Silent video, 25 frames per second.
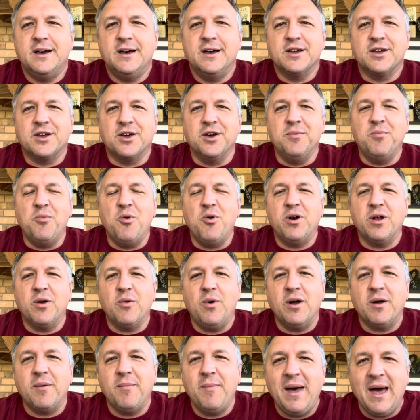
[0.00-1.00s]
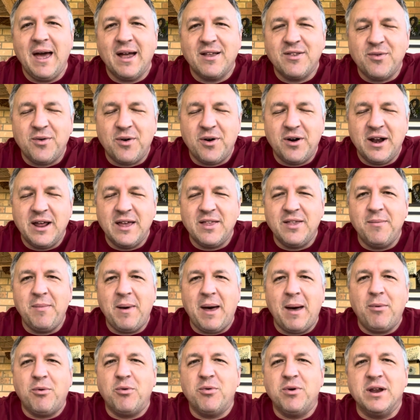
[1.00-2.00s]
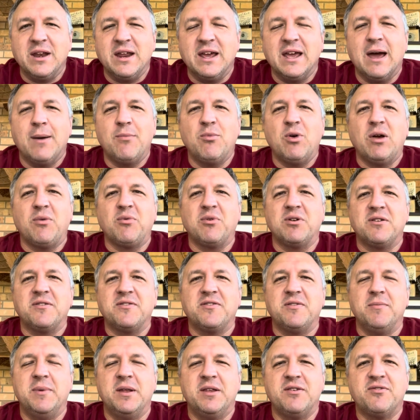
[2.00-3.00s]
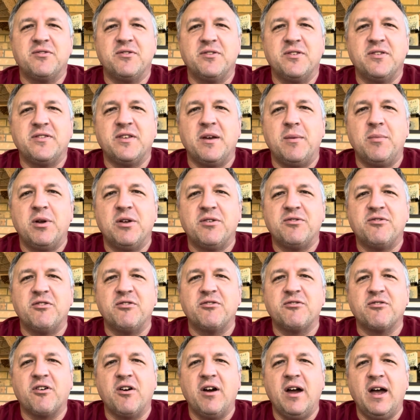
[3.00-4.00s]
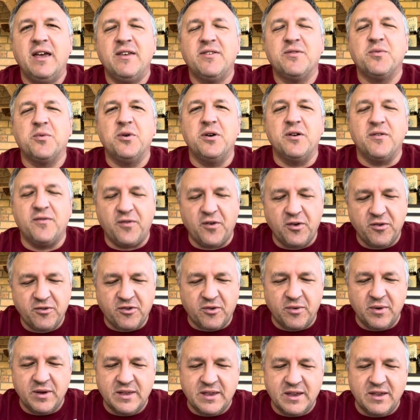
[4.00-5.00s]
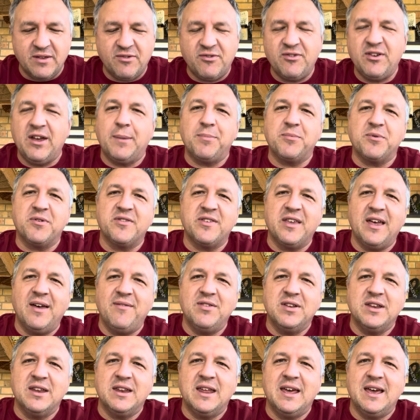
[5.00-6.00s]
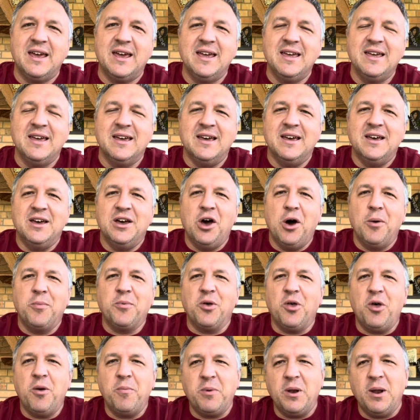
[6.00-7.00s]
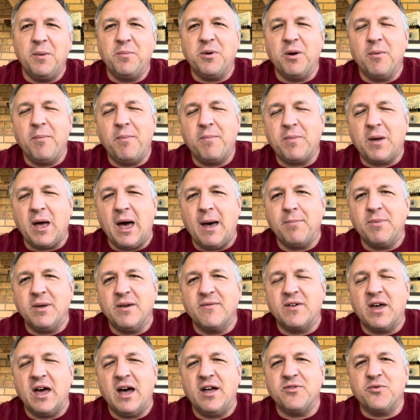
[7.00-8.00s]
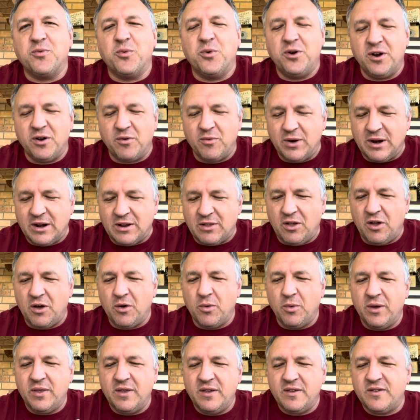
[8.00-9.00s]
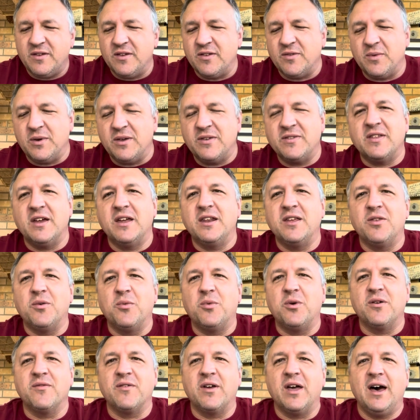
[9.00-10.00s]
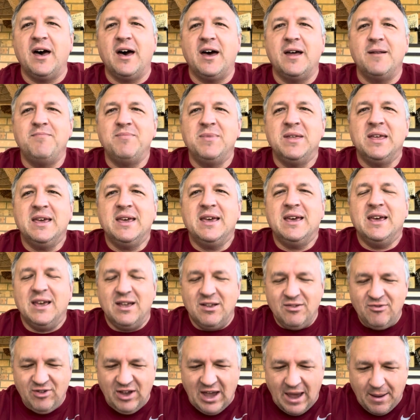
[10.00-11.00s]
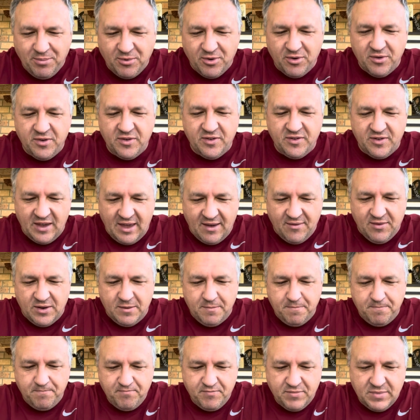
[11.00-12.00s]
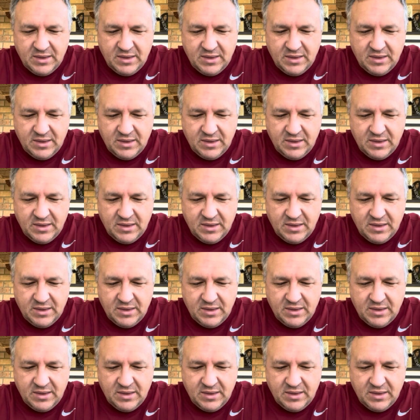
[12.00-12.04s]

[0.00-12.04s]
Good morning and welcome back to our daily Bible reading. I'm Ray Reynolds, the minister of the Somerdale Church of Christ. We're in 1 Corinthians chapter 7 today. Hope you'll open up your copy of God's Word and read along with us as we study the Word of God. Chapter 7.